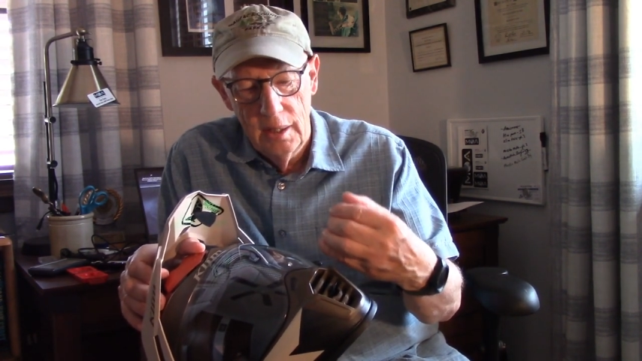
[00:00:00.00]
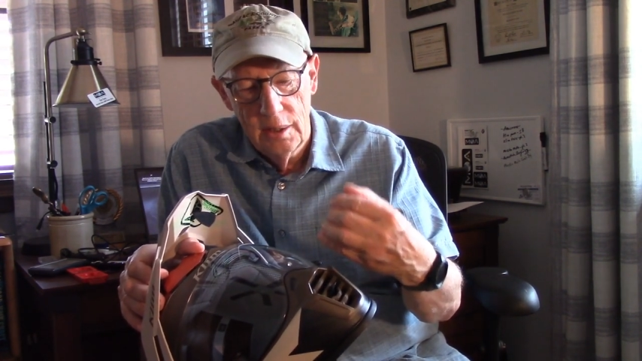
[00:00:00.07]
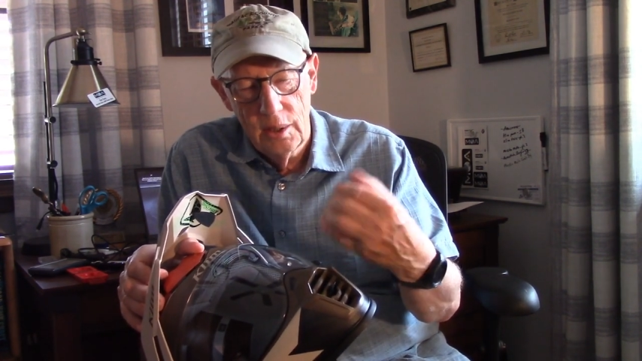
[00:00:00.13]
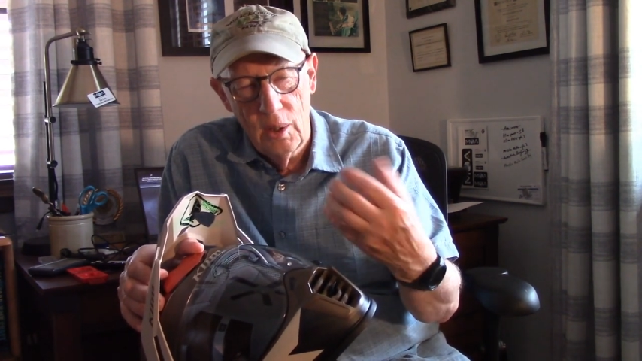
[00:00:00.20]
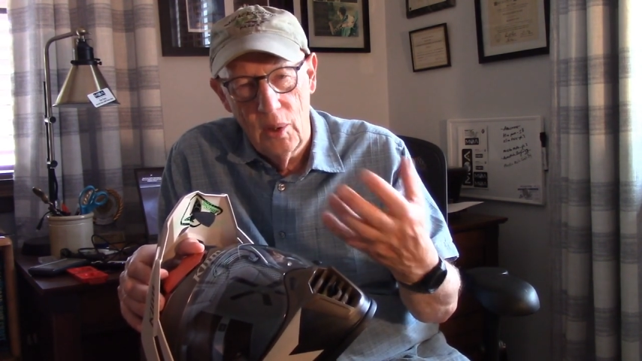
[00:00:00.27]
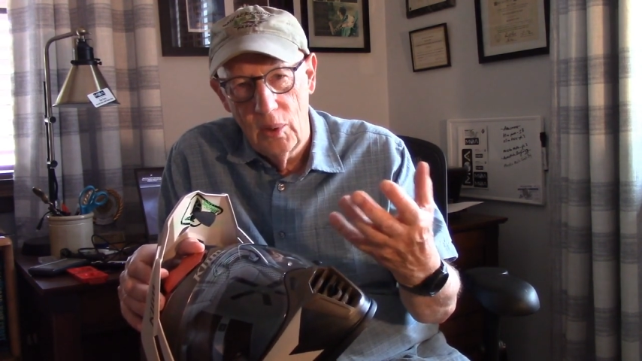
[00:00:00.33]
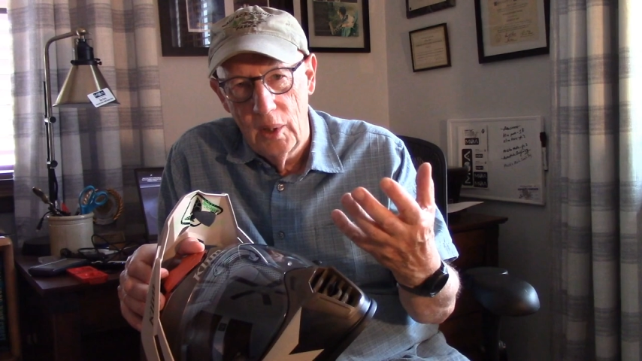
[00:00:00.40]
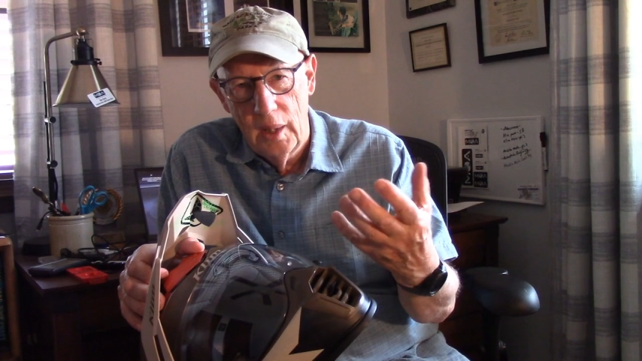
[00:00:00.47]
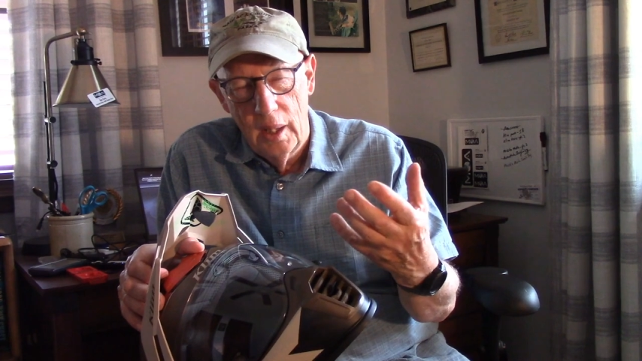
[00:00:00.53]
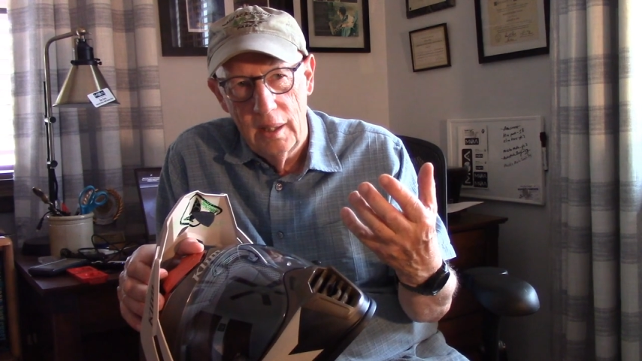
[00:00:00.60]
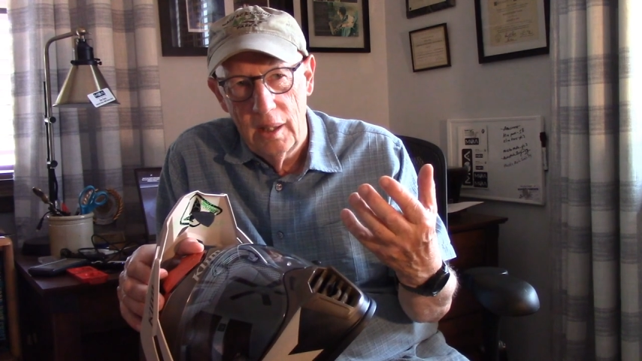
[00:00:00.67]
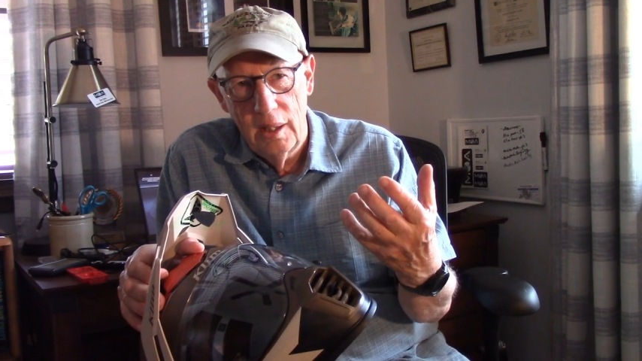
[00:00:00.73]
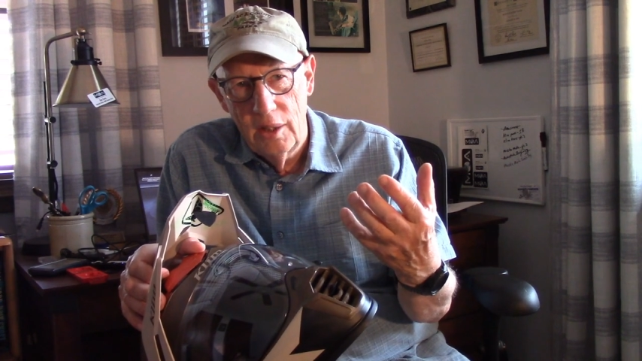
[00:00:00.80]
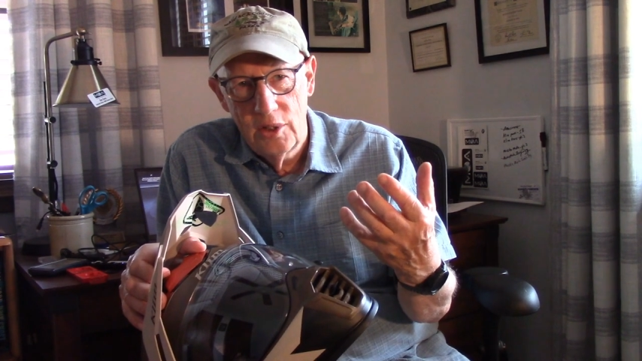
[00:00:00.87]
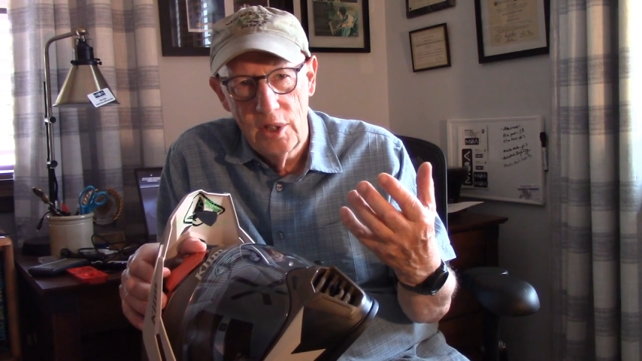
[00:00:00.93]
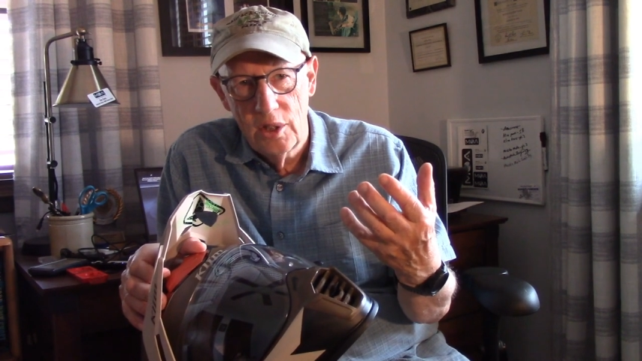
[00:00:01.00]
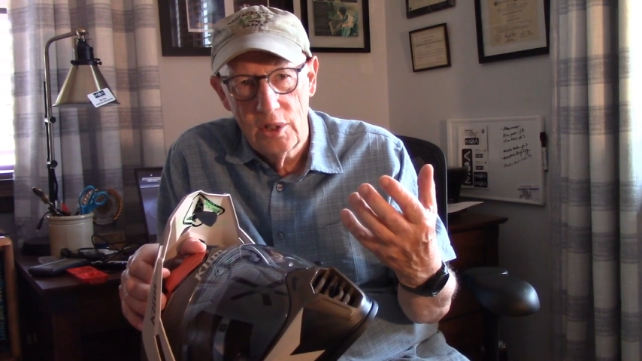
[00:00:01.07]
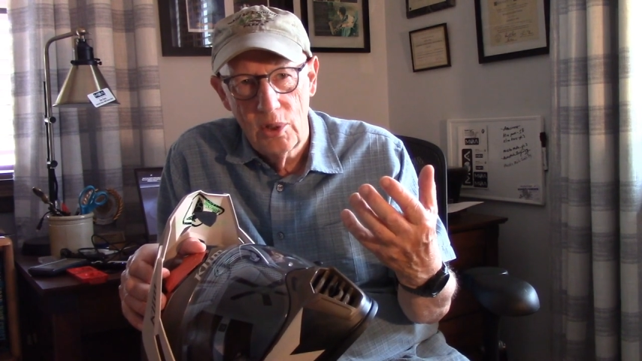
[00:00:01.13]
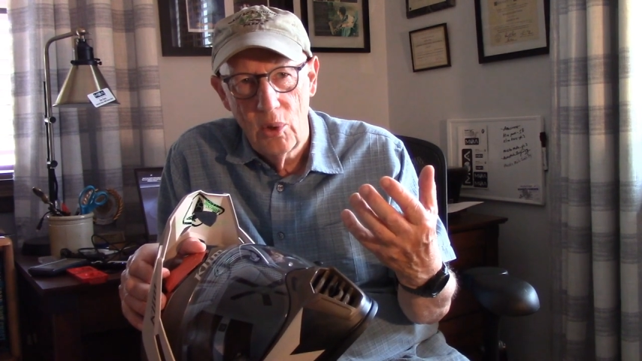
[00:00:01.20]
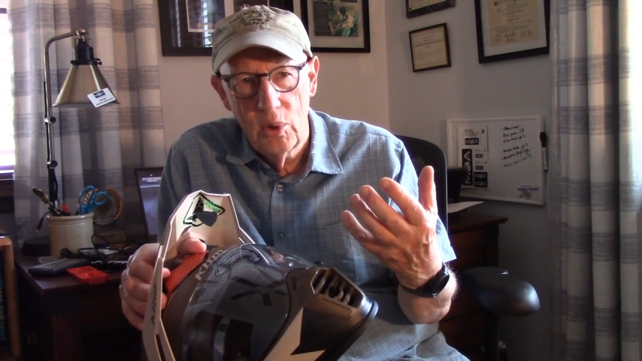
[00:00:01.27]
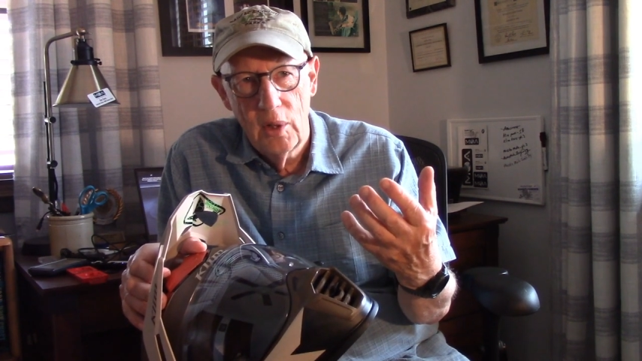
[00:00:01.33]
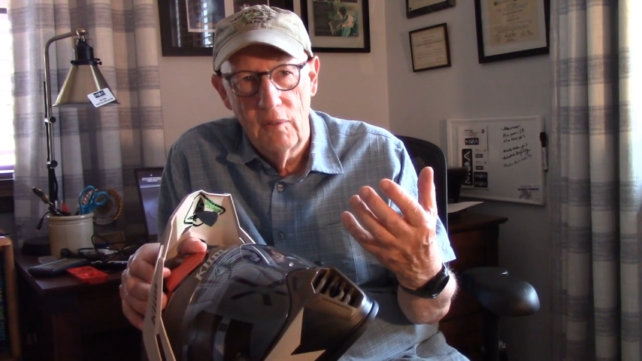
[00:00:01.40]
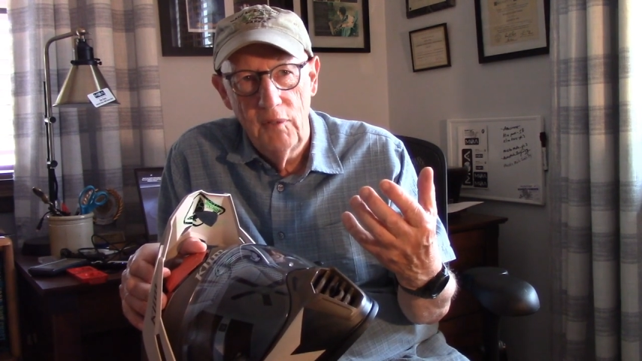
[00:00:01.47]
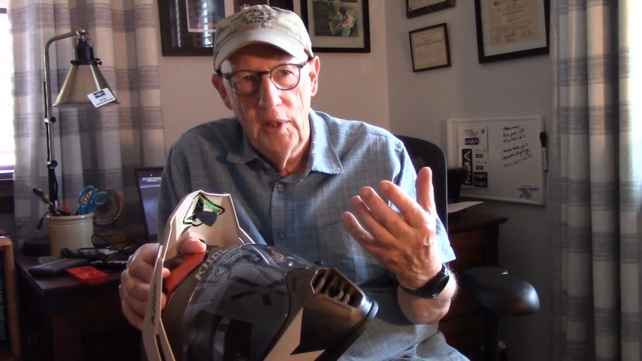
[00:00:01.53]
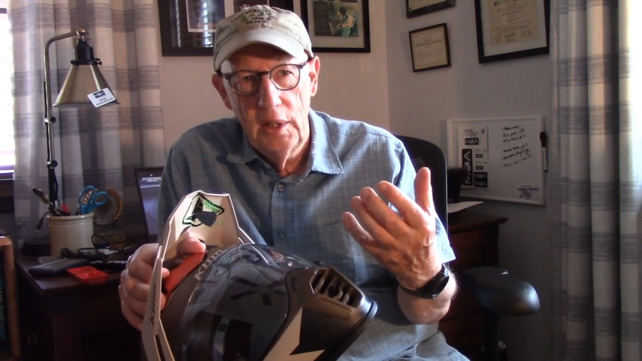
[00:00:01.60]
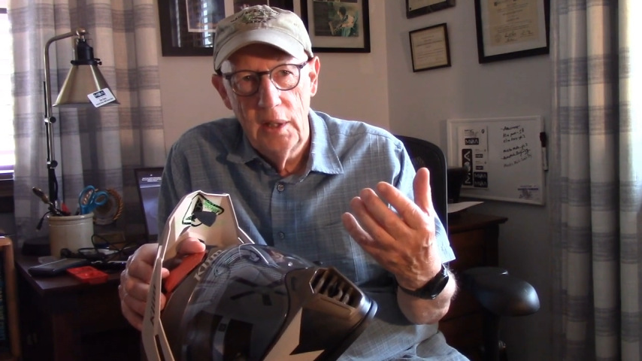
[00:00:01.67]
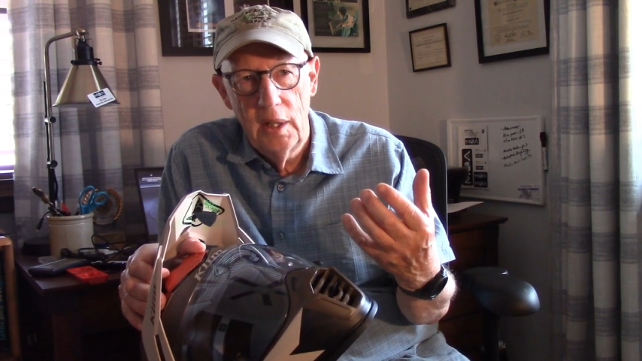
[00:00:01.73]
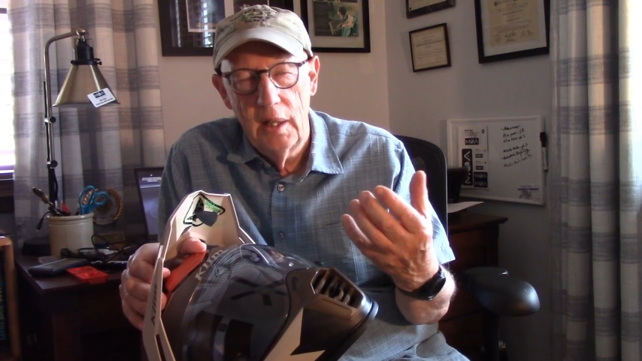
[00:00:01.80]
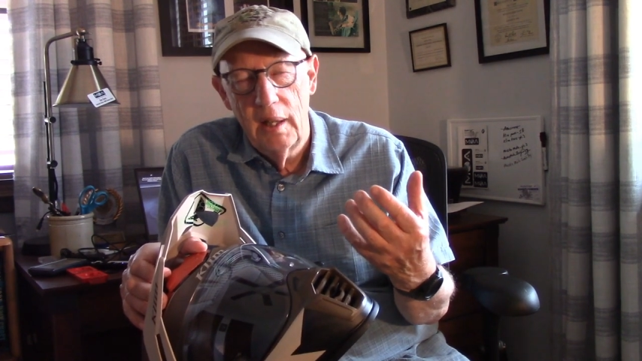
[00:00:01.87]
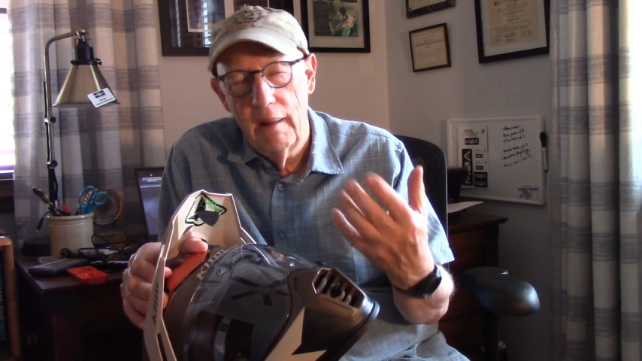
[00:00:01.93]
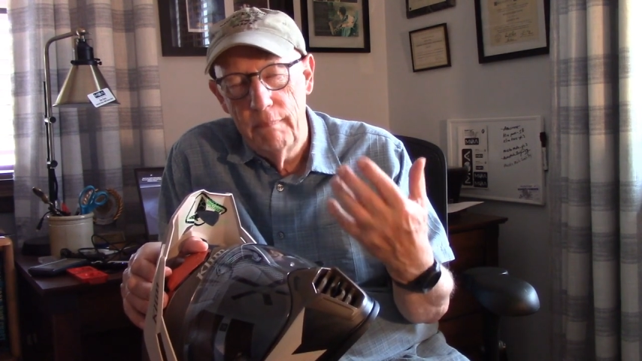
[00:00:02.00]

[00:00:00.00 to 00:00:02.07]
So it's just so convenient